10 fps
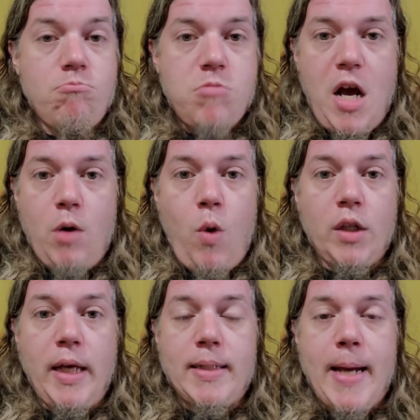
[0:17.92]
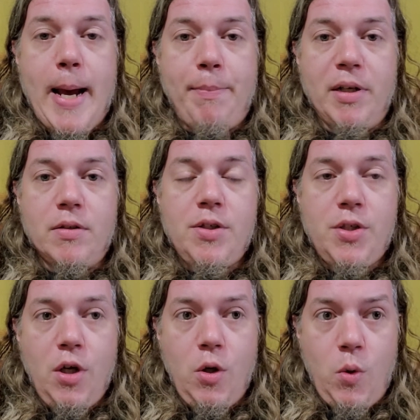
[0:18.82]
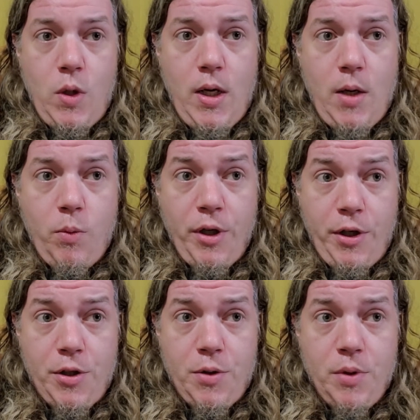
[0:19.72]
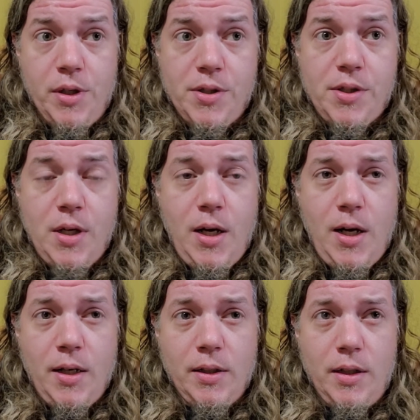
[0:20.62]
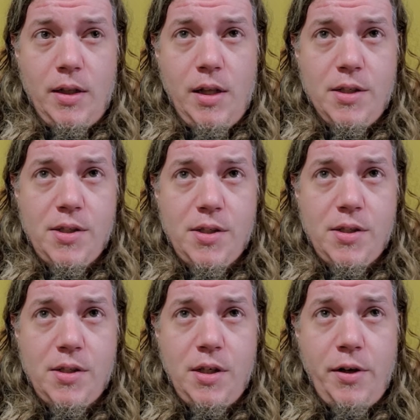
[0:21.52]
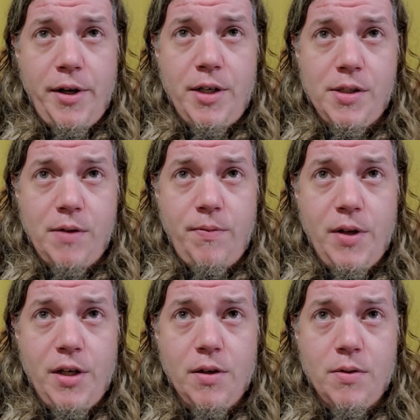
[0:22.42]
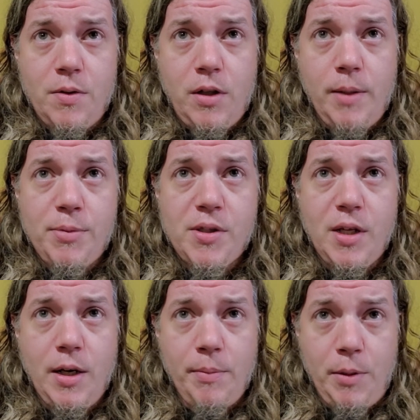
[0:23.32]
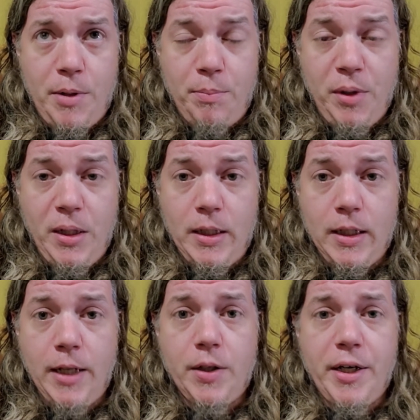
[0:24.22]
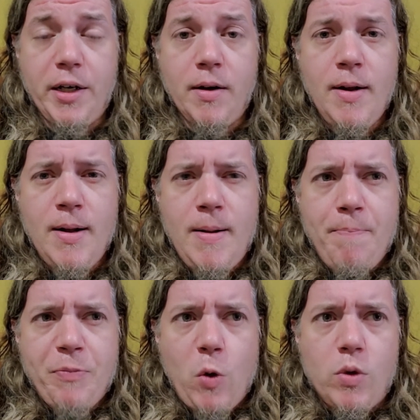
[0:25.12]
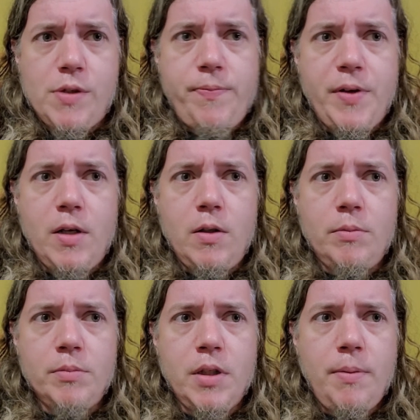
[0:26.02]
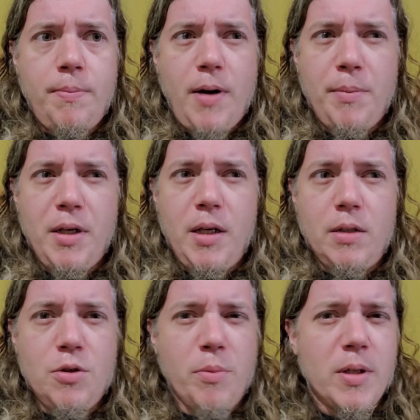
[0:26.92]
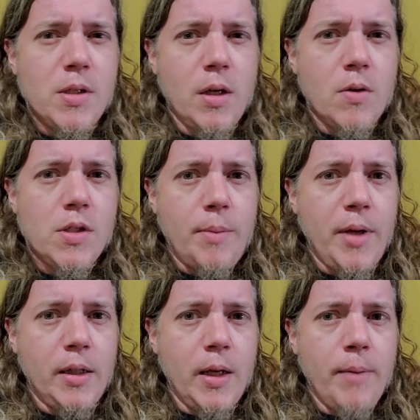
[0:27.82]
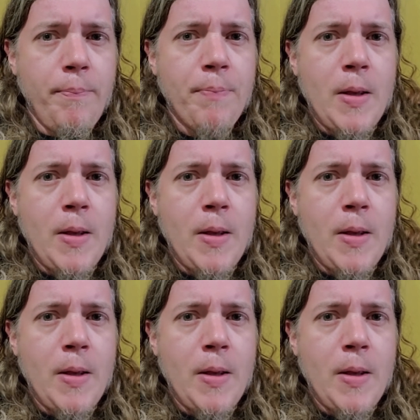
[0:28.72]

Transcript: Kind of want that to happen, so we're going to do this. This series of video clips that I'm going to be blending together here was filmed probably 2 months ago, something like that.